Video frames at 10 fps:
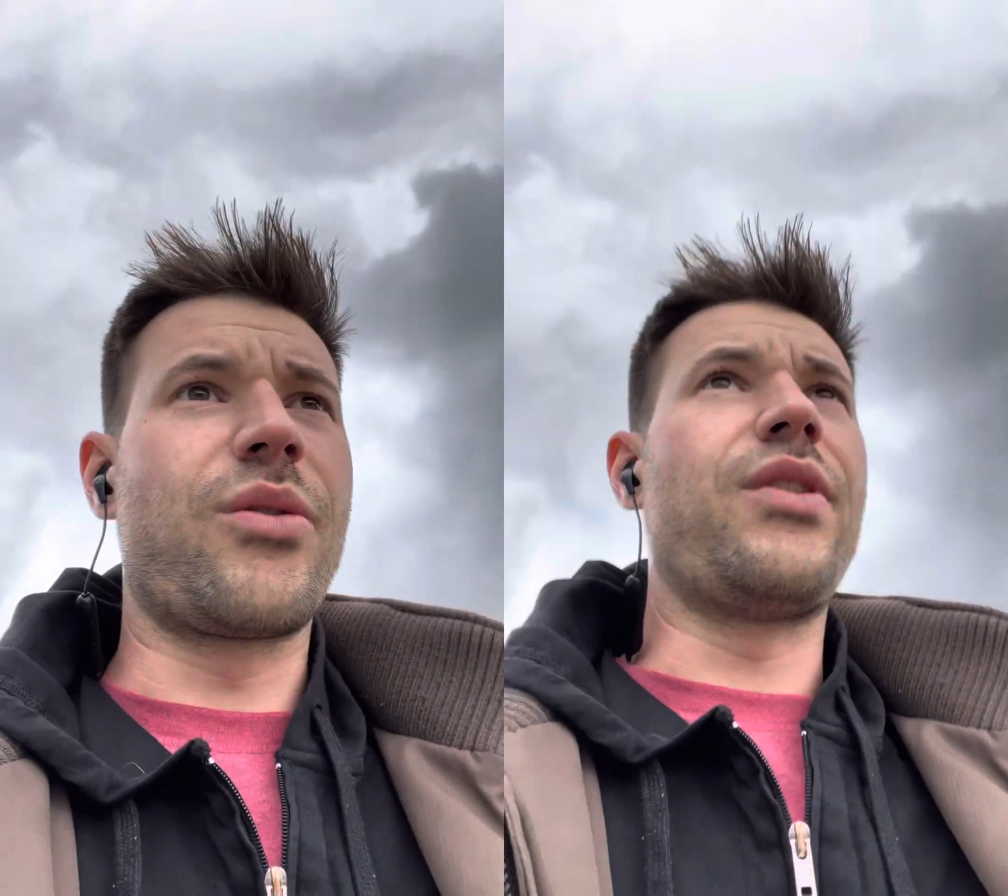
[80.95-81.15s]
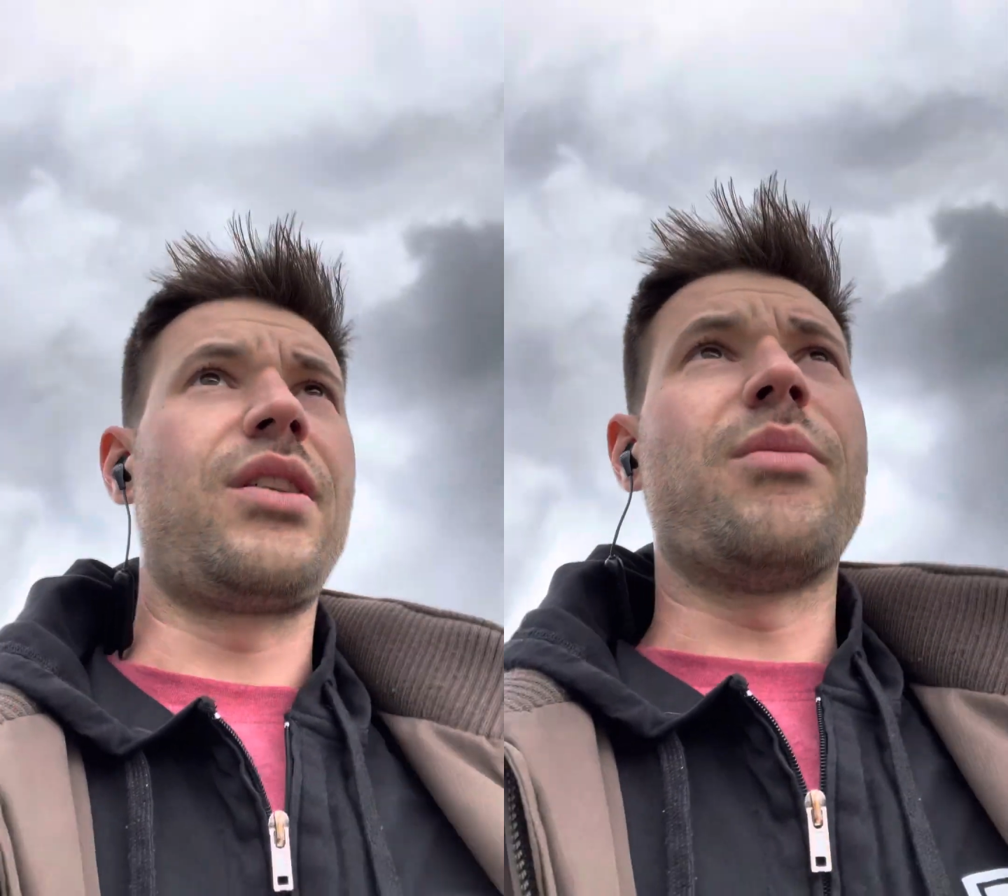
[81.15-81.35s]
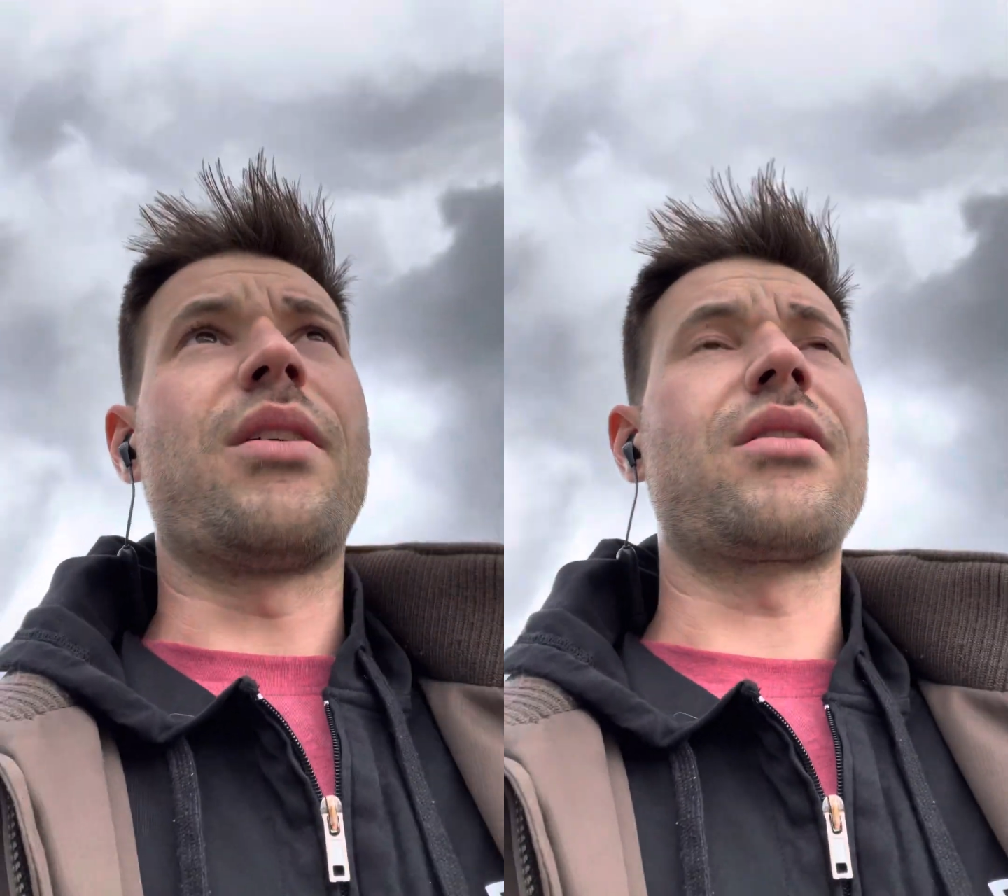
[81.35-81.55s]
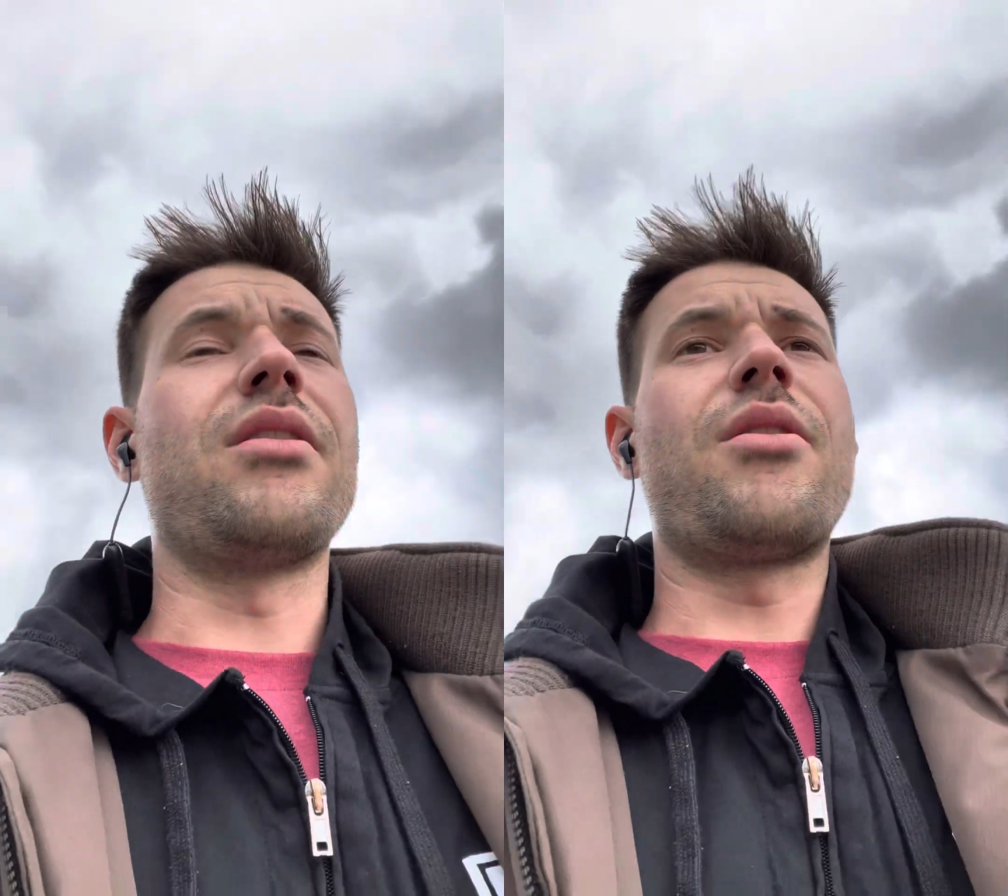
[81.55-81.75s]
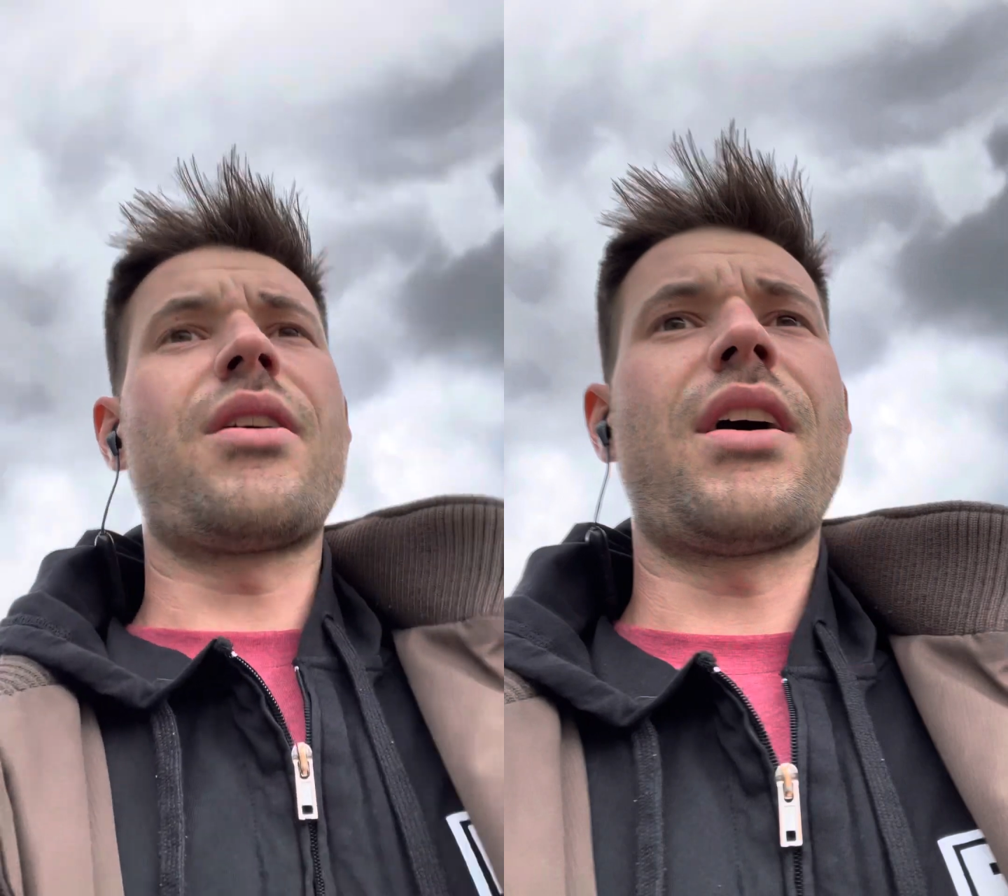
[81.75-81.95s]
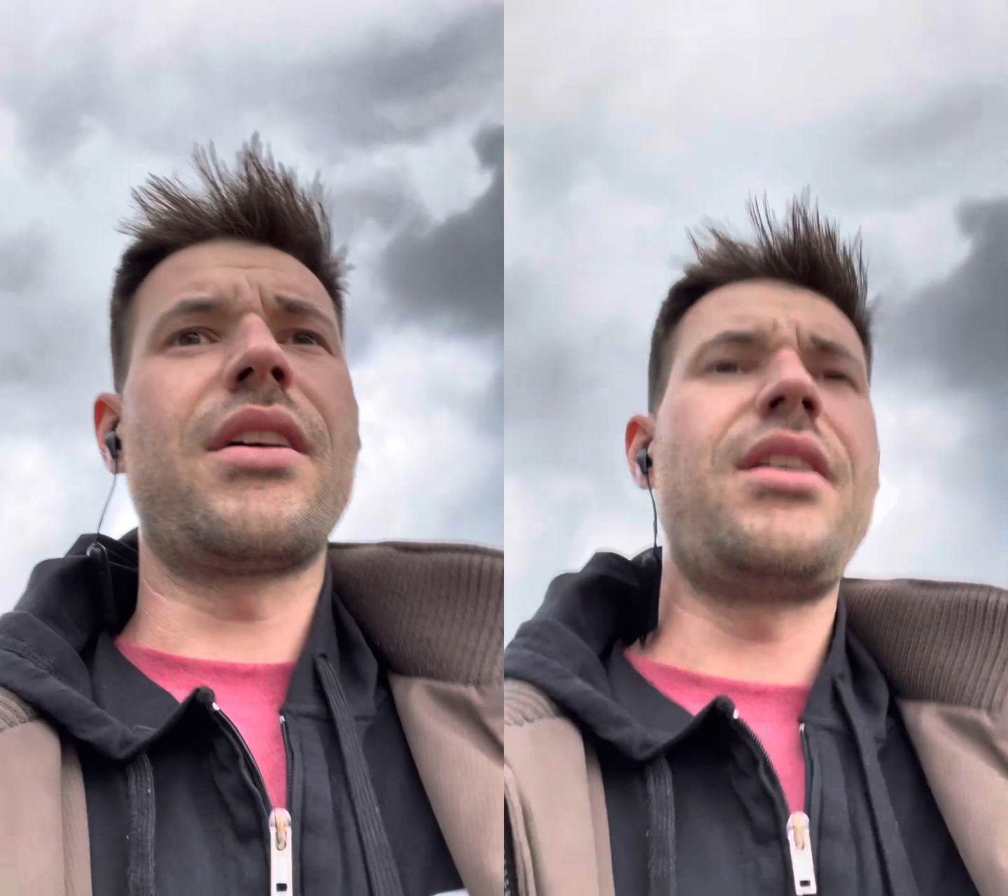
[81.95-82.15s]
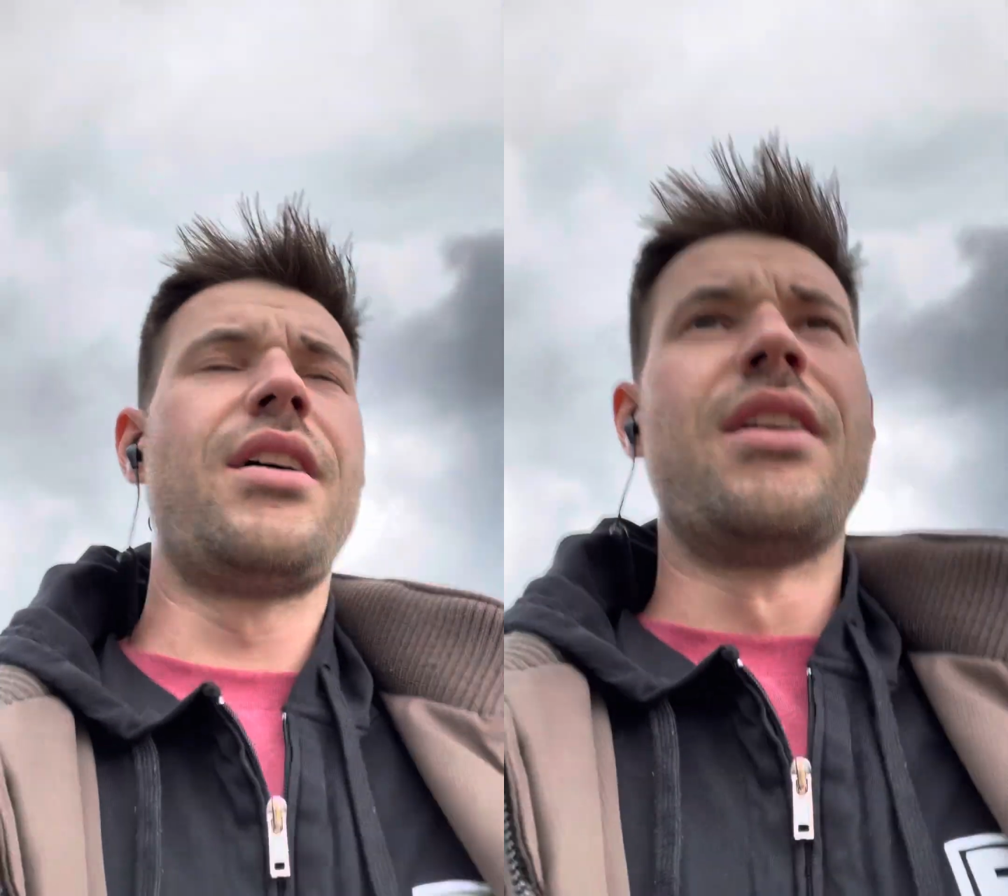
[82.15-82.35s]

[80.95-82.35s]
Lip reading: 50-month loan on it